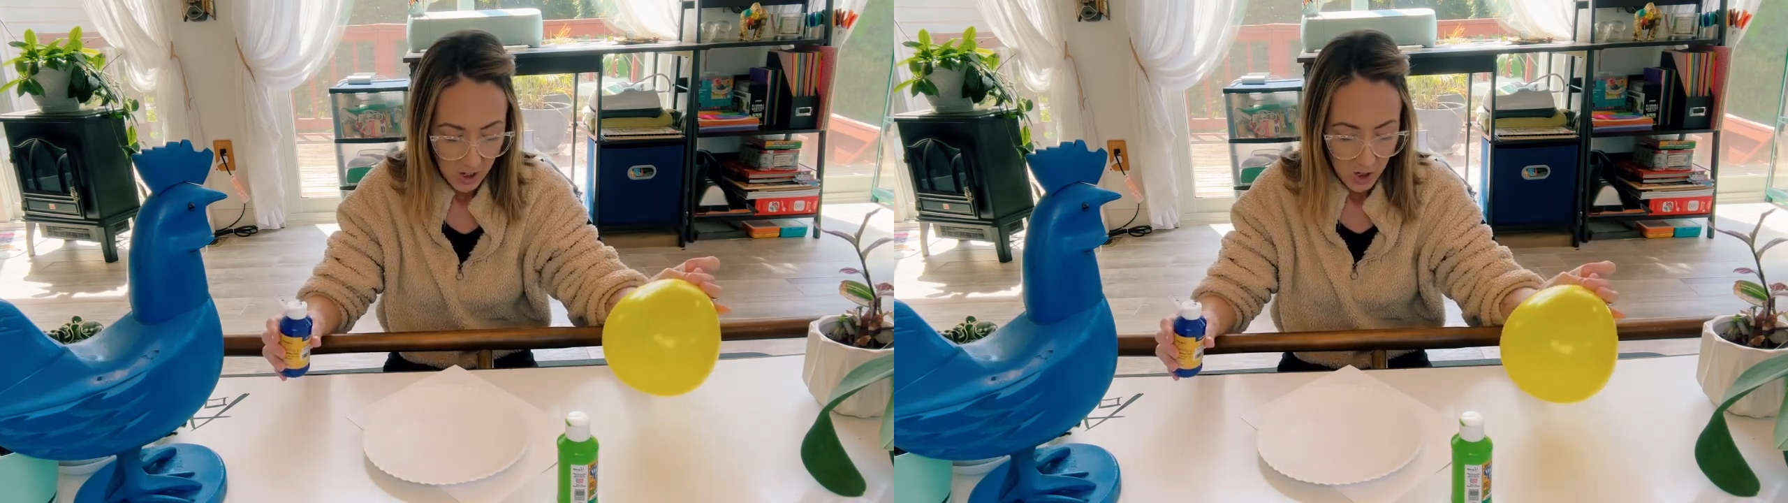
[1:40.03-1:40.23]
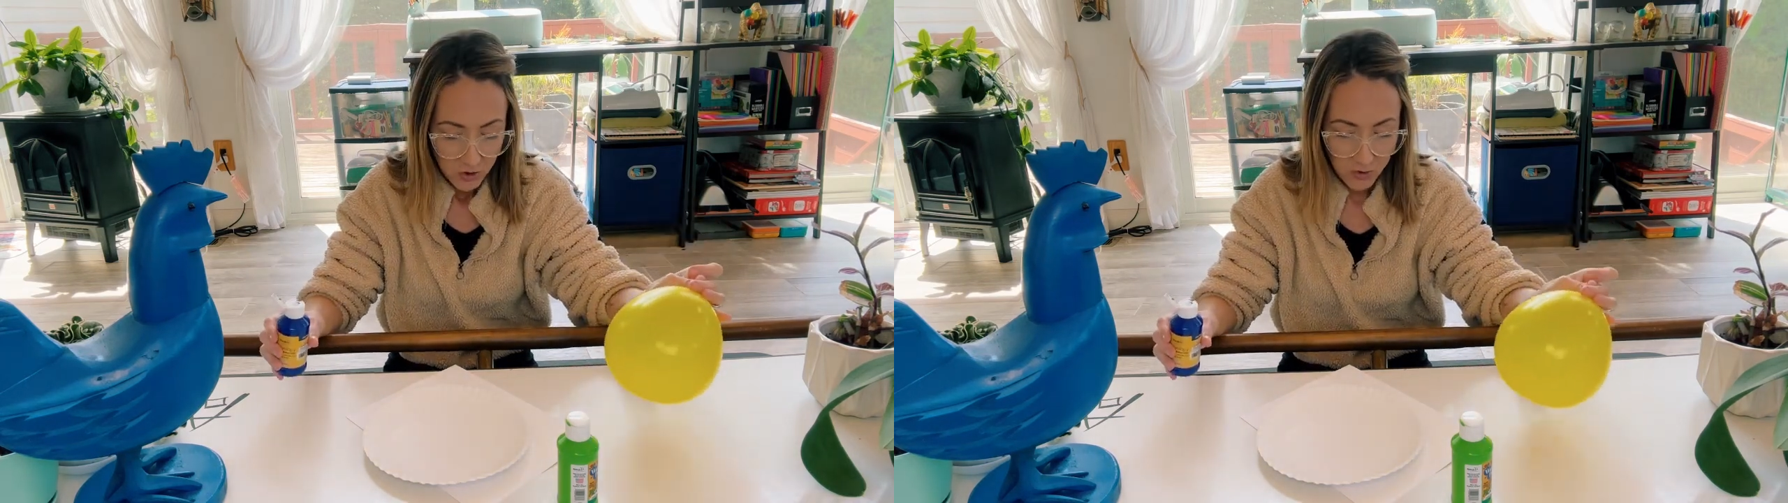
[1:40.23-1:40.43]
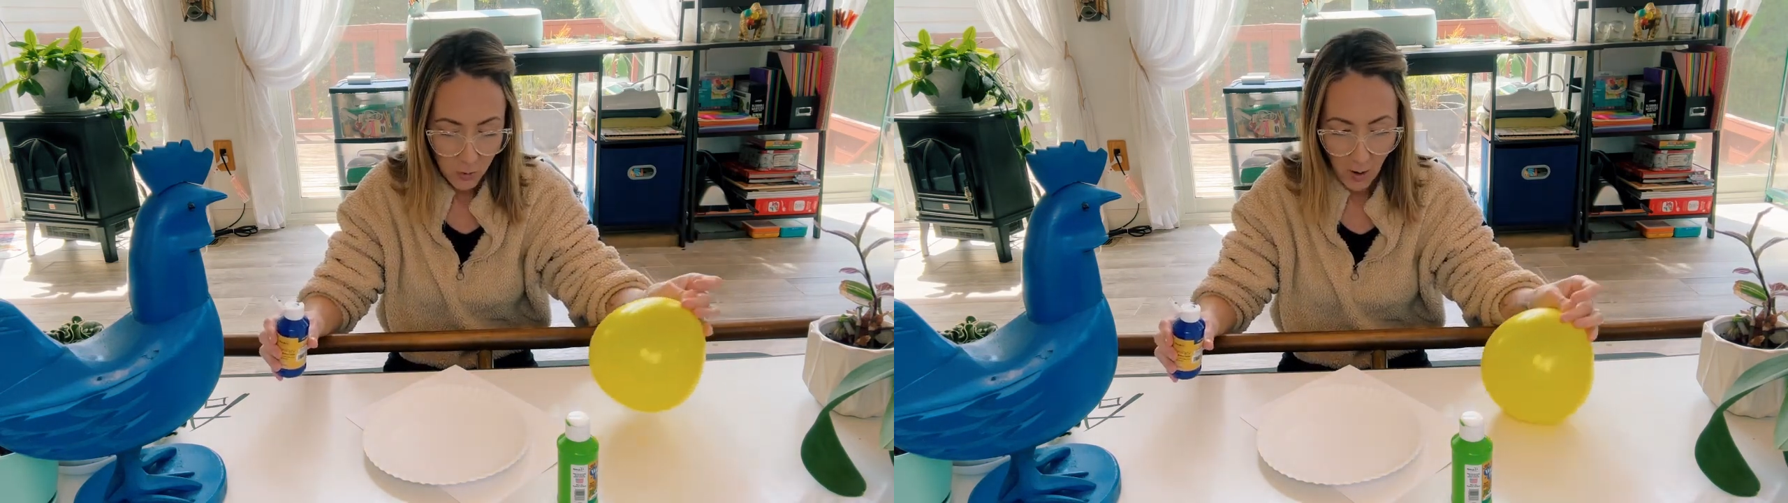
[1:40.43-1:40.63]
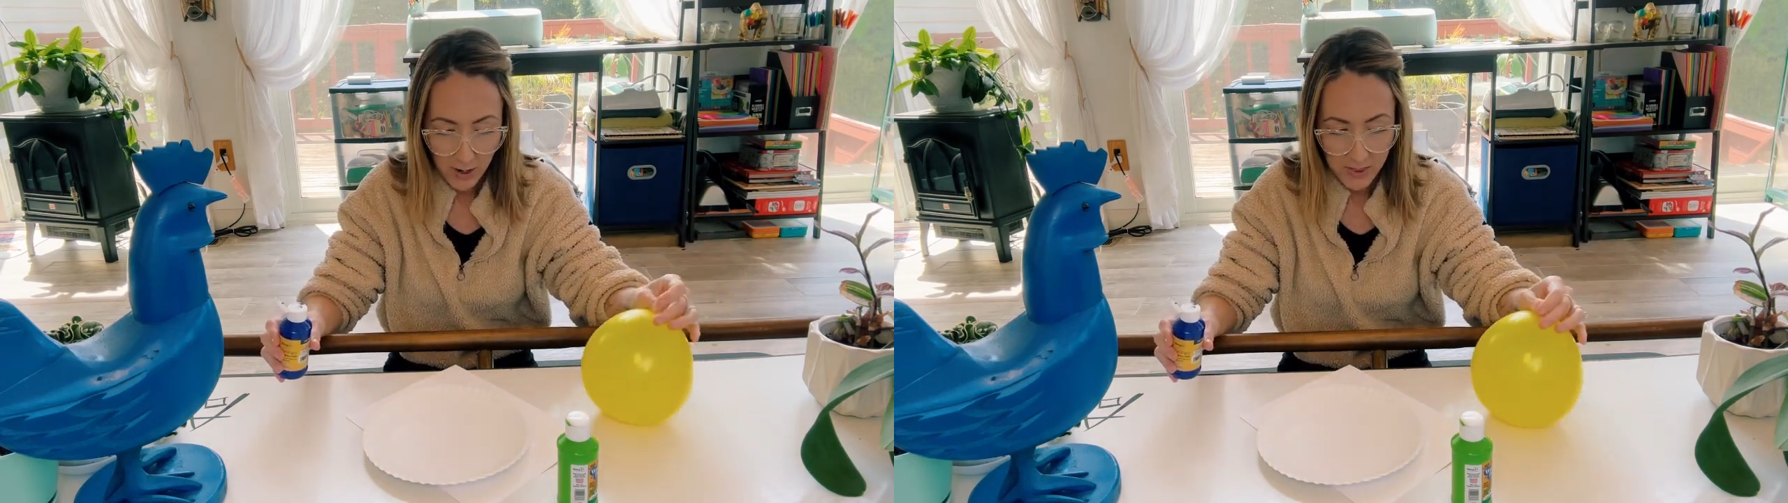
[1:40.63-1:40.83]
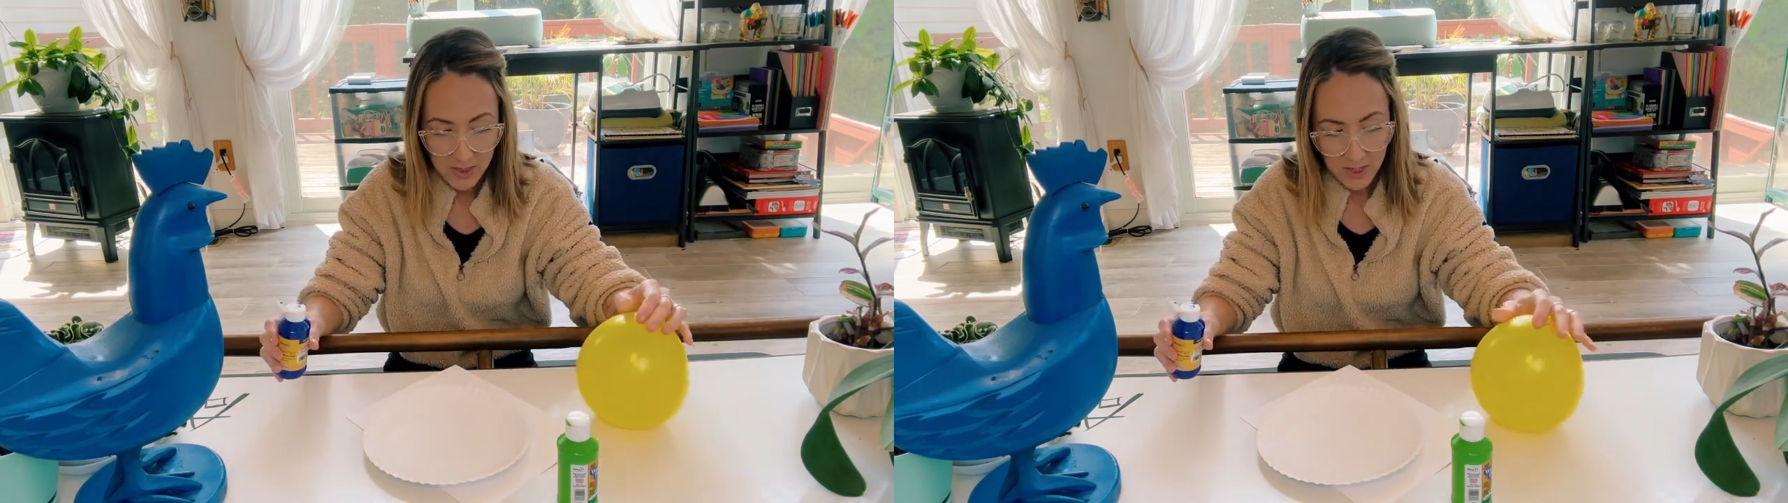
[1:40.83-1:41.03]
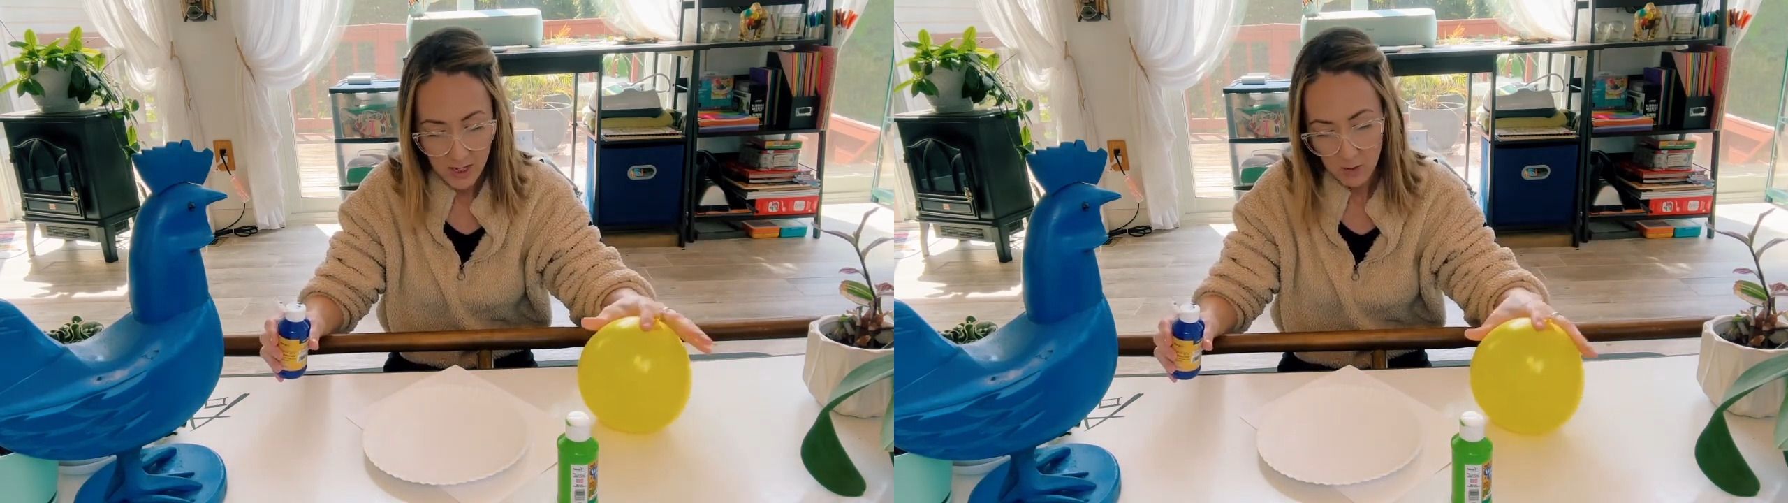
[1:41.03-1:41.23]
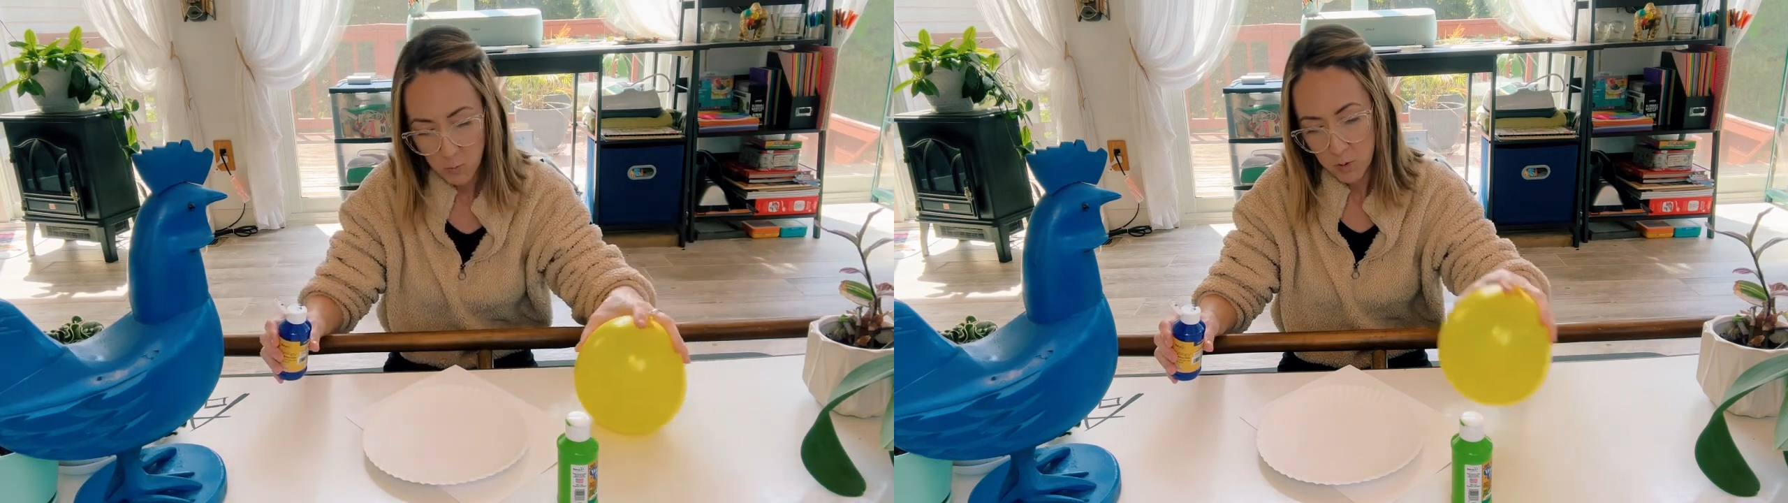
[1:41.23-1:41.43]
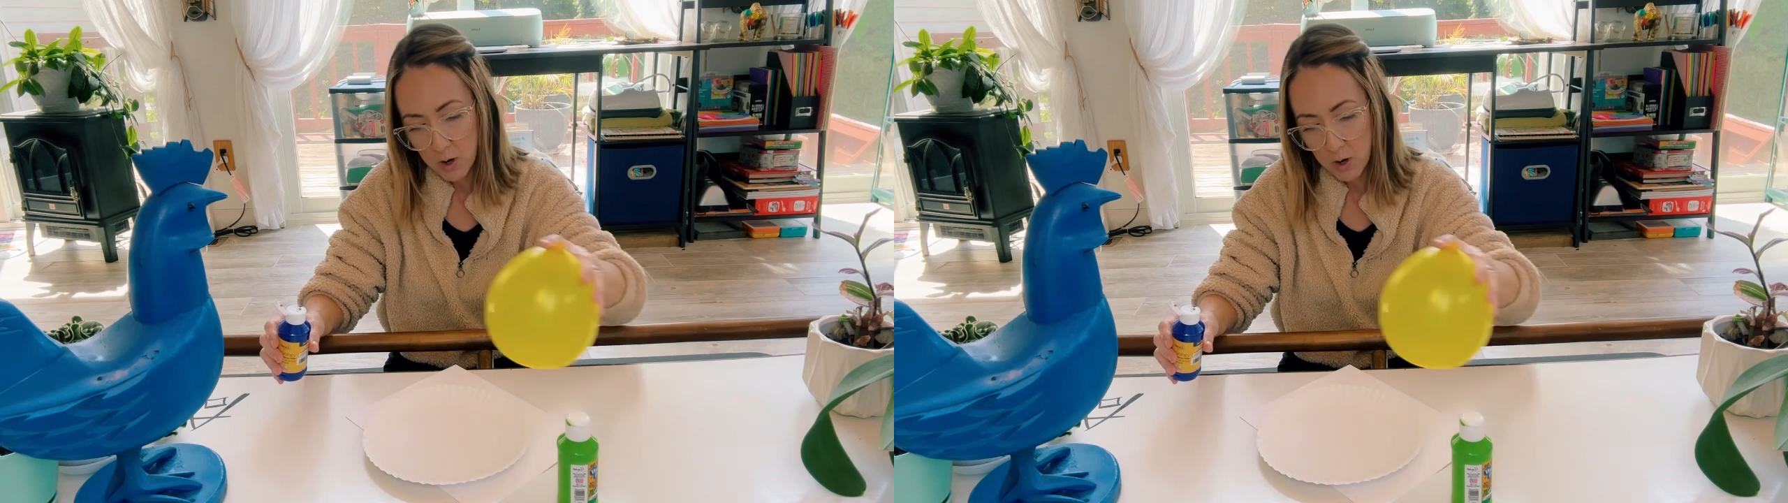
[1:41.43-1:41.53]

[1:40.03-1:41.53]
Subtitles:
So I think what